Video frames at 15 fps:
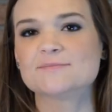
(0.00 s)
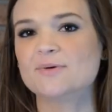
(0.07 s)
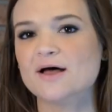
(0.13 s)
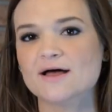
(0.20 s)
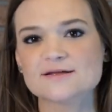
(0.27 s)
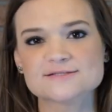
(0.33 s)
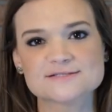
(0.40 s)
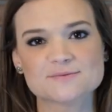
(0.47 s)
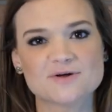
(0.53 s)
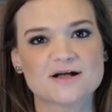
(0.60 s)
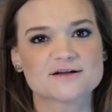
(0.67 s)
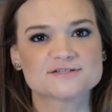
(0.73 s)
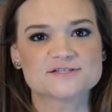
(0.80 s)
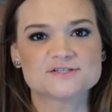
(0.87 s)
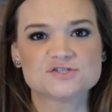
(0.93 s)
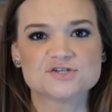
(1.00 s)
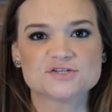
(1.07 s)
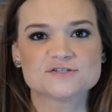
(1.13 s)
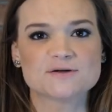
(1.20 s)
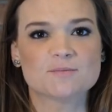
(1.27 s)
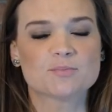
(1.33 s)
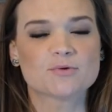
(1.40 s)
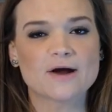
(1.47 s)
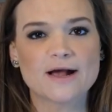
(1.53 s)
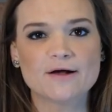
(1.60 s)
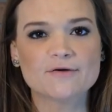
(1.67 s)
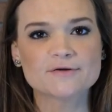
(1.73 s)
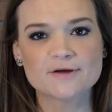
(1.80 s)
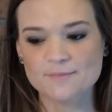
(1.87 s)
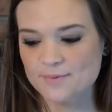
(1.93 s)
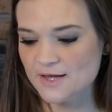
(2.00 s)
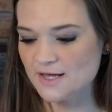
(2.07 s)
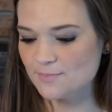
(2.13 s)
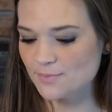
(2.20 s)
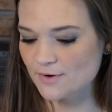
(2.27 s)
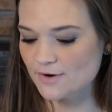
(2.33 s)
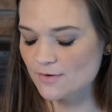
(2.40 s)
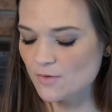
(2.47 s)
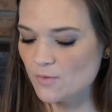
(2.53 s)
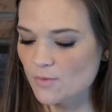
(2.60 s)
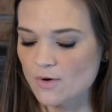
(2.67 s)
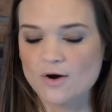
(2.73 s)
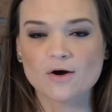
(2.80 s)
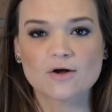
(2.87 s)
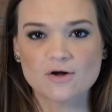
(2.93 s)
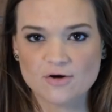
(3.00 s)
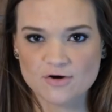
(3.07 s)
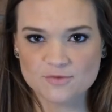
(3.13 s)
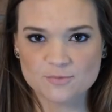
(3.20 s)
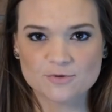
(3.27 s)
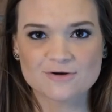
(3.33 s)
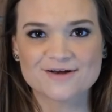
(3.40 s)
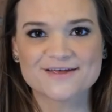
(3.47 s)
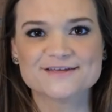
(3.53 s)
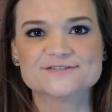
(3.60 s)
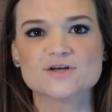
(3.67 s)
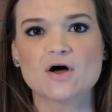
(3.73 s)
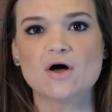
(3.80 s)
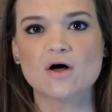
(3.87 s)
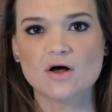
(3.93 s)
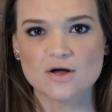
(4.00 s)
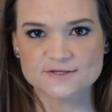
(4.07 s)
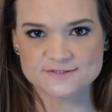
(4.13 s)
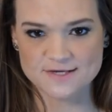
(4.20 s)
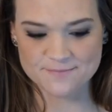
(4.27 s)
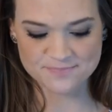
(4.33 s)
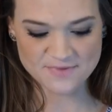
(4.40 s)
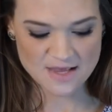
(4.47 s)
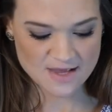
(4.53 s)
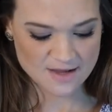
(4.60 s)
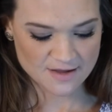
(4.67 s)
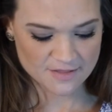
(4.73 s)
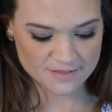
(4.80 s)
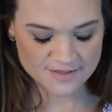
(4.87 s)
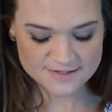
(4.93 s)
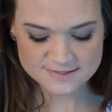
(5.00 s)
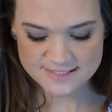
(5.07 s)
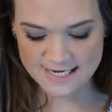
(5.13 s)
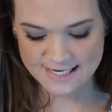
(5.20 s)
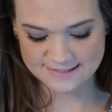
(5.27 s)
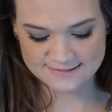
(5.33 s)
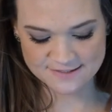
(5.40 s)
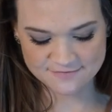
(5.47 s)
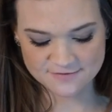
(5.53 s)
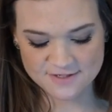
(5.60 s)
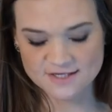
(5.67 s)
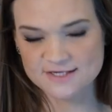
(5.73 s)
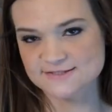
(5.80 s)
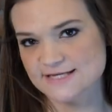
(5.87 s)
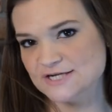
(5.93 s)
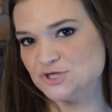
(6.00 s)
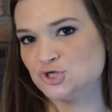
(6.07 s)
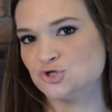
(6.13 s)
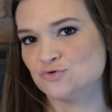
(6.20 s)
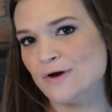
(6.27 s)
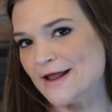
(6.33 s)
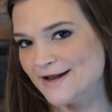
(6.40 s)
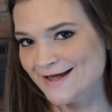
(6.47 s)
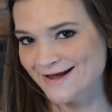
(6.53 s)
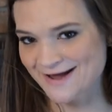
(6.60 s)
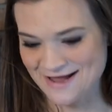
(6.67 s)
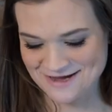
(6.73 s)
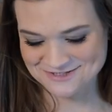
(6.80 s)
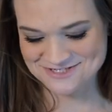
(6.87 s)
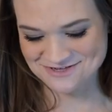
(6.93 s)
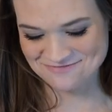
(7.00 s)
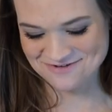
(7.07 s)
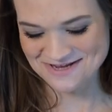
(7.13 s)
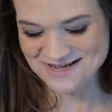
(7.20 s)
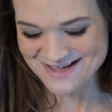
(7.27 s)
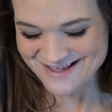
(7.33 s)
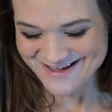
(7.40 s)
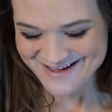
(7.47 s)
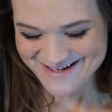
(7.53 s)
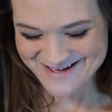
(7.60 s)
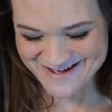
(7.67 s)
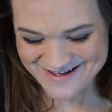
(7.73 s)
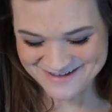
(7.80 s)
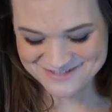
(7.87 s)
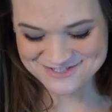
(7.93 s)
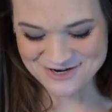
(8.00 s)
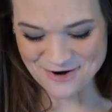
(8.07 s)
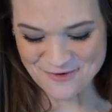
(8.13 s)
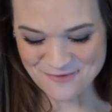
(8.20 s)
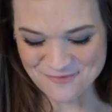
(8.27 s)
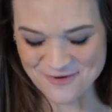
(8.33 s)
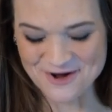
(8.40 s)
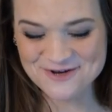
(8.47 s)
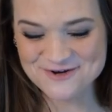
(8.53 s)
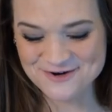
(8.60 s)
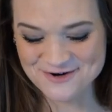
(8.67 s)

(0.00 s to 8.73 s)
pasta boxes, just brown paper or cardboard is awesome. This activity is a shredding activity. So what you're